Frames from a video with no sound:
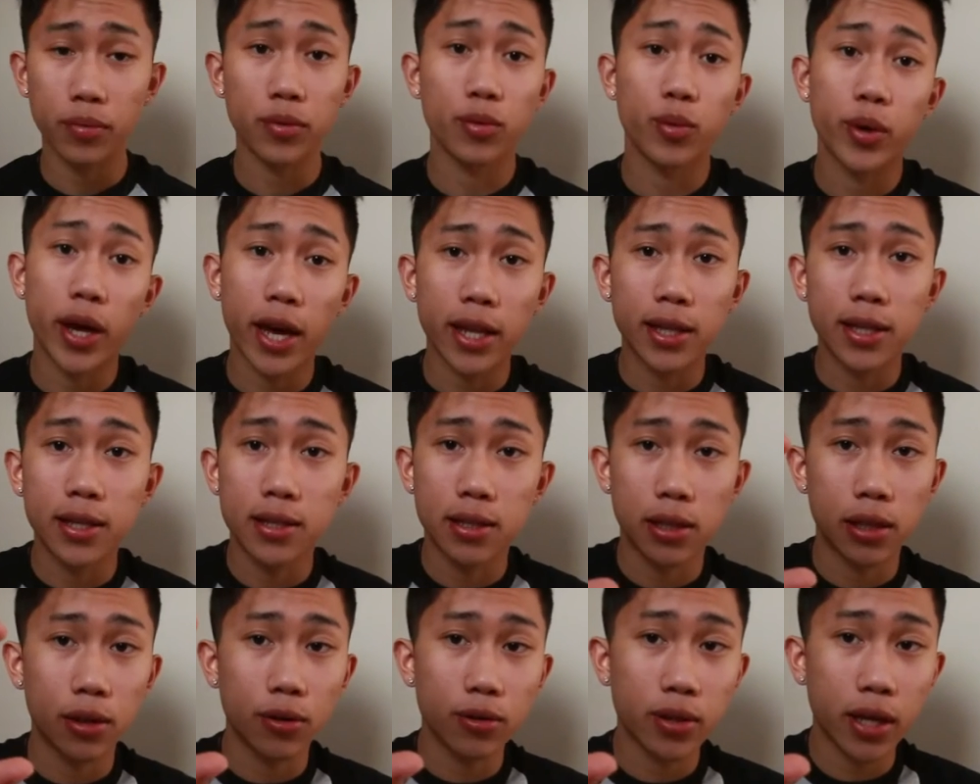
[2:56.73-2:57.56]
We had
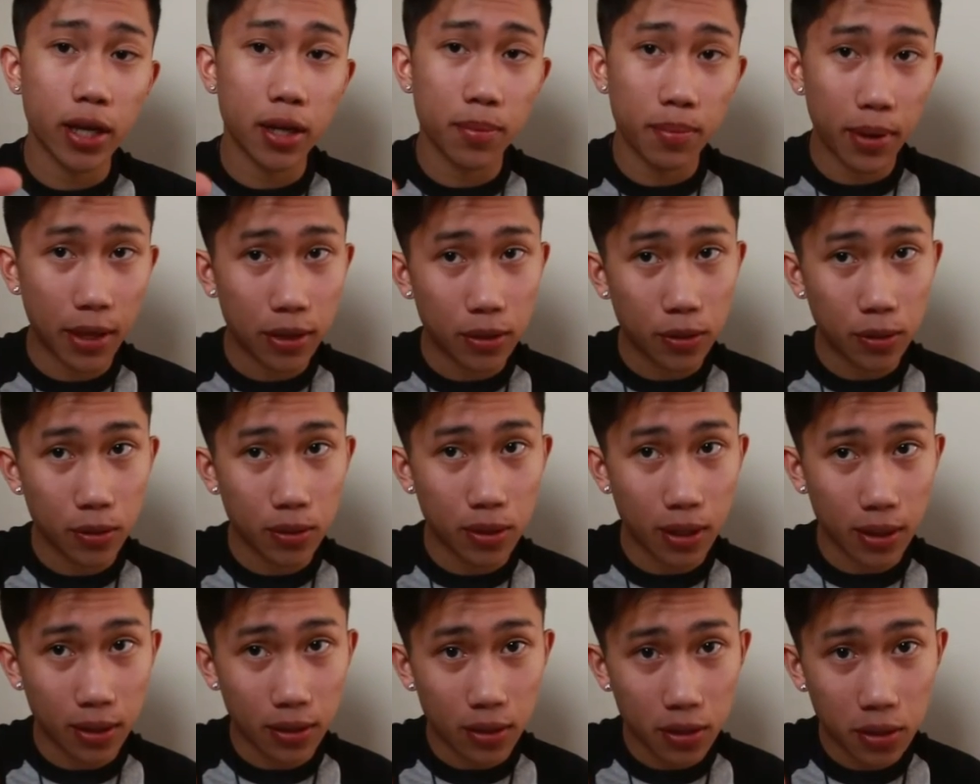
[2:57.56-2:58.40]
these little tiny pencils
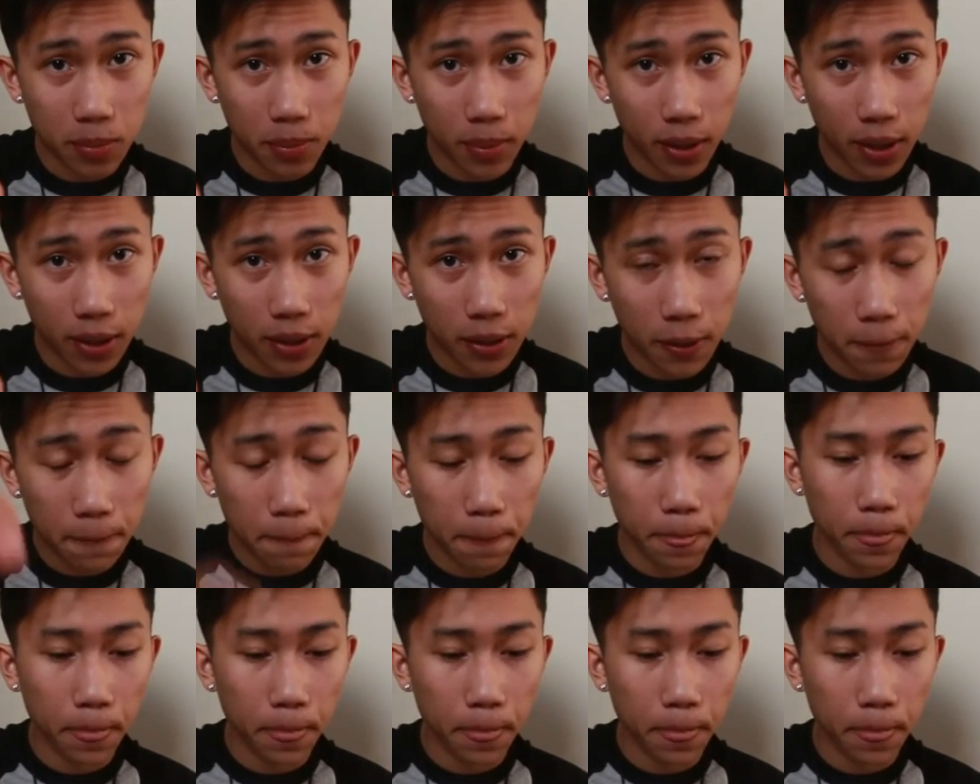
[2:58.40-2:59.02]
like this big,